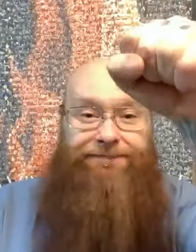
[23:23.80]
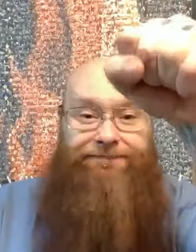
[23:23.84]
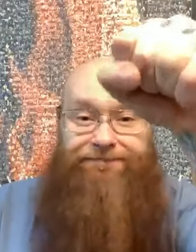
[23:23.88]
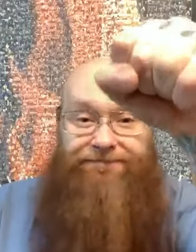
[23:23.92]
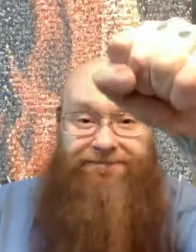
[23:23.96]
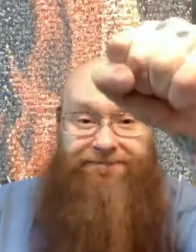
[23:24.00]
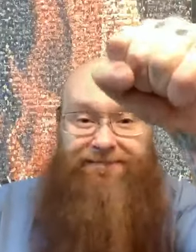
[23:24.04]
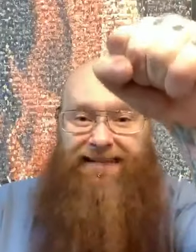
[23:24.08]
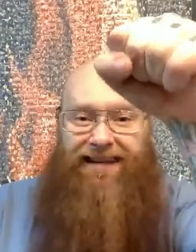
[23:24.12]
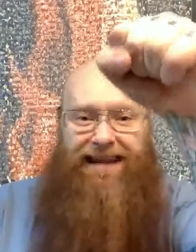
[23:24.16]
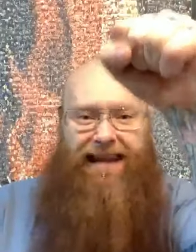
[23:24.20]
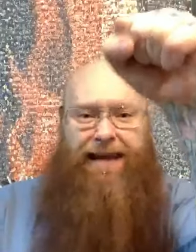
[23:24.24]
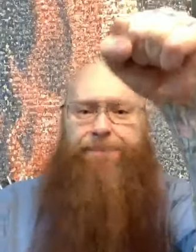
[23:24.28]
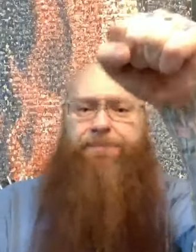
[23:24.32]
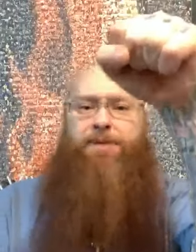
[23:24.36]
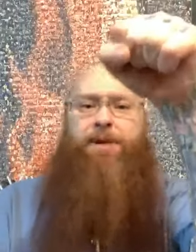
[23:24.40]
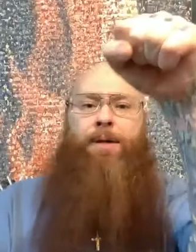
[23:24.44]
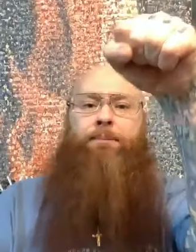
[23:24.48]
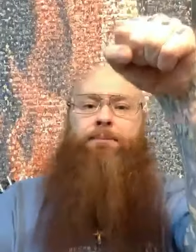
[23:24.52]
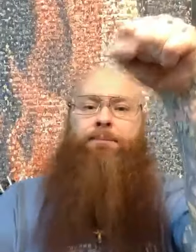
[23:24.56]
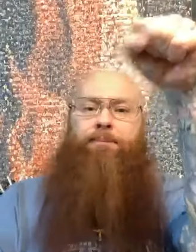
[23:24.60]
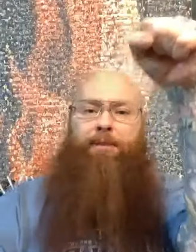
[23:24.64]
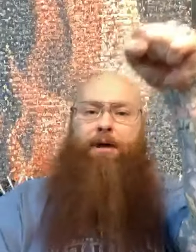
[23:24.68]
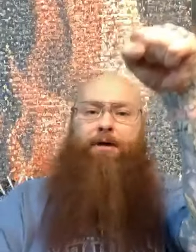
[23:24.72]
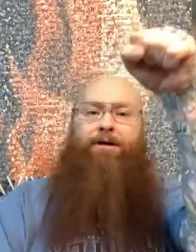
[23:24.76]
keep
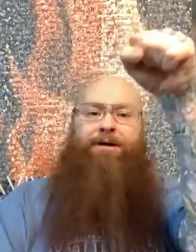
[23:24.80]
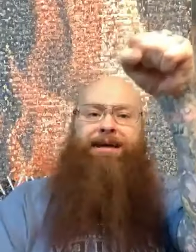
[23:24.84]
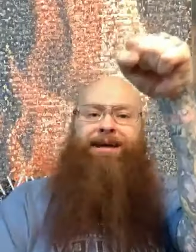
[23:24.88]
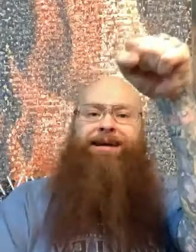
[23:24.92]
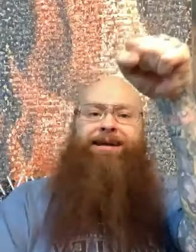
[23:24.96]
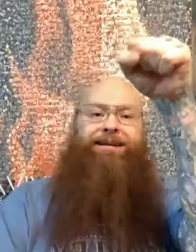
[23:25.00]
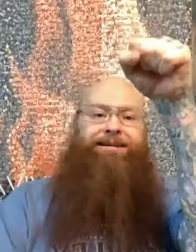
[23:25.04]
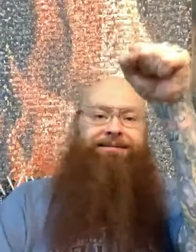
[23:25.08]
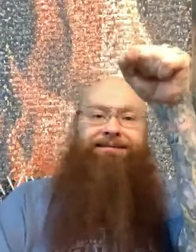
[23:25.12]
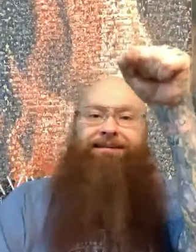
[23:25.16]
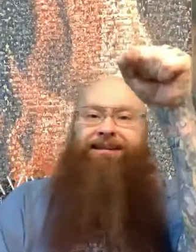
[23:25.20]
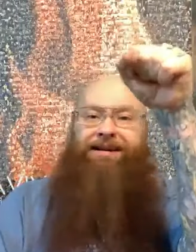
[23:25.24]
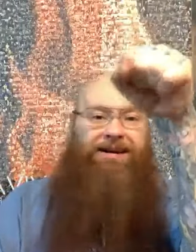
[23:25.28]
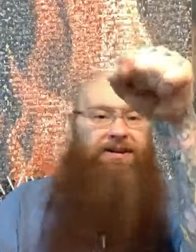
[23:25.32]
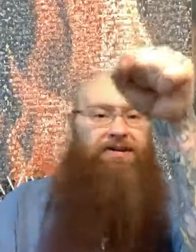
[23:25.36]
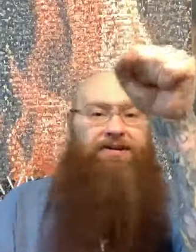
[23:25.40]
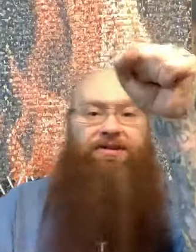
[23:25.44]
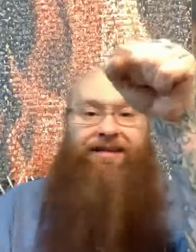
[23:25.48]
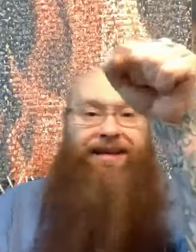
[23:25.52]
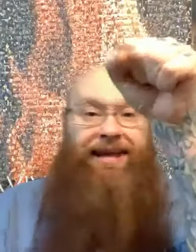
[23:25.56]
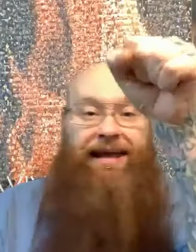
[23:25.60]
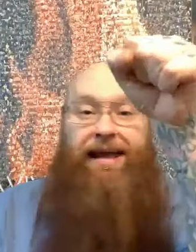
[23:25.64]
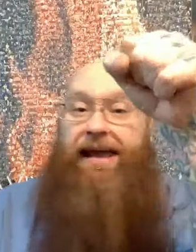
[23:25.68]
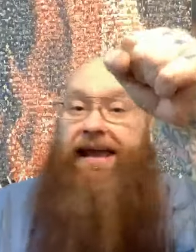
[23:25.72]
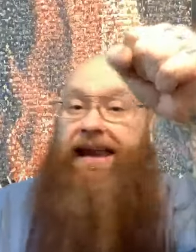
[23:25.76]
them burning and they didn't
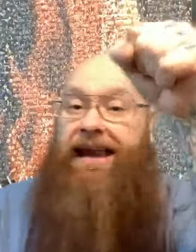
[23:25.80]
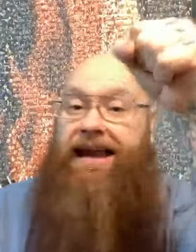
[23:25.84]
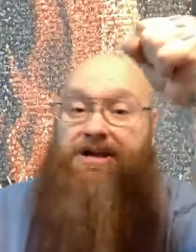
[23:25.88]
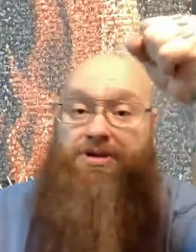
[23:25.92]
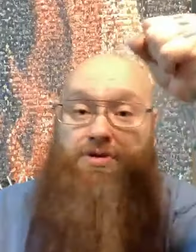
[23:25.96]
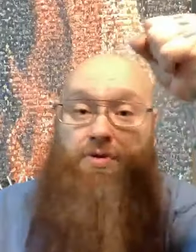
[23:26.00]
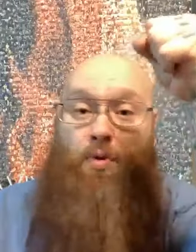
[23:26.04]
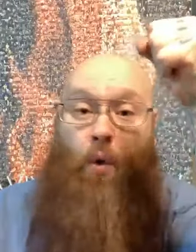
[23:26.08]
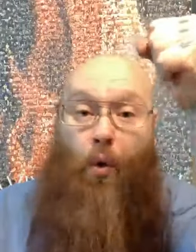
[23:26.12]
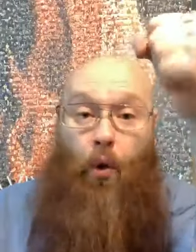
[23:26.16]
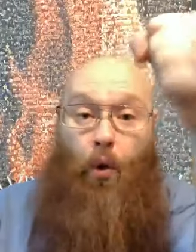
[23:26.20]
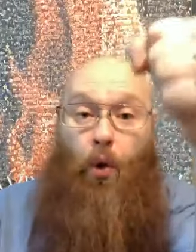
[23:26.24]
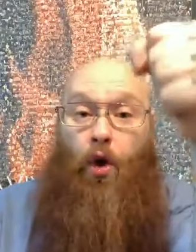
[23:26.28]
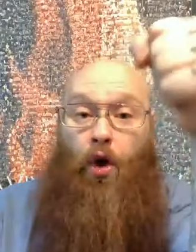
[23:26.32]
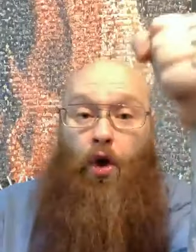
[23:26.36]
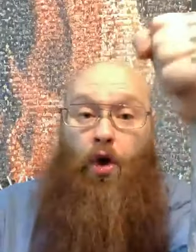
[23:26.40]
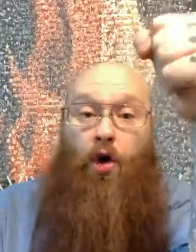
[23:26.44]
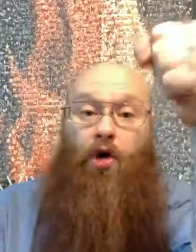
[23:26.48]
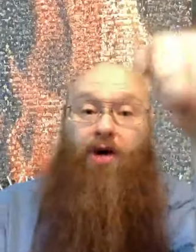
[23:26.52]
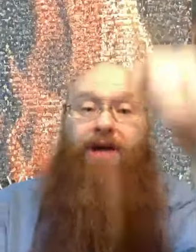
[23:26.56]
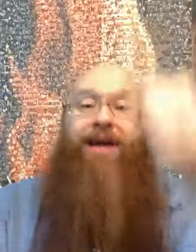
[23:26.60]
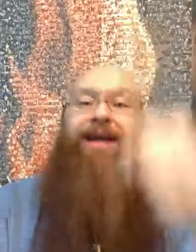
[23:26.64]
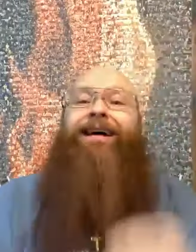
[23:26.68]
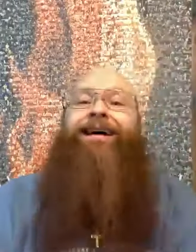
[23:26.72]
take any extra oil